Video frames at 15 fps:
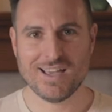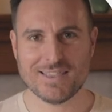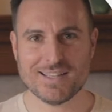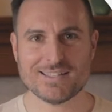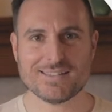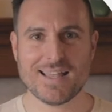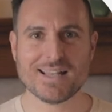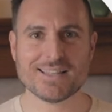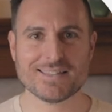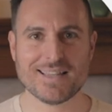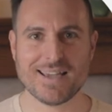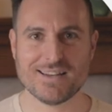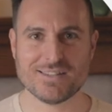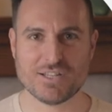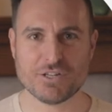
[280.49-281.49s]
This next
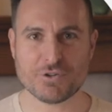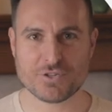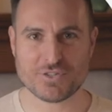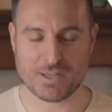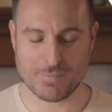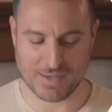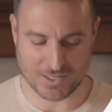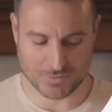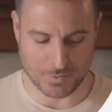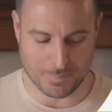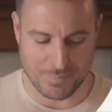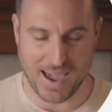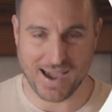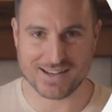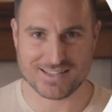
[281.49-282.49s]
slide is interesting because we're
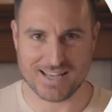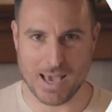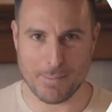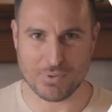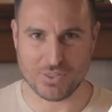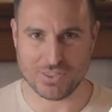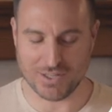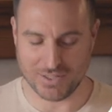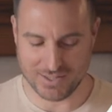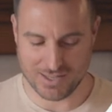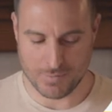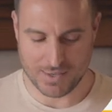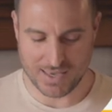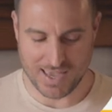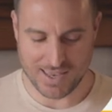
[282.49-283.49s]
back to
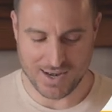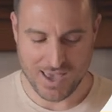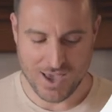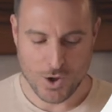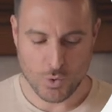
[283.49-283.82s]
epithelium again.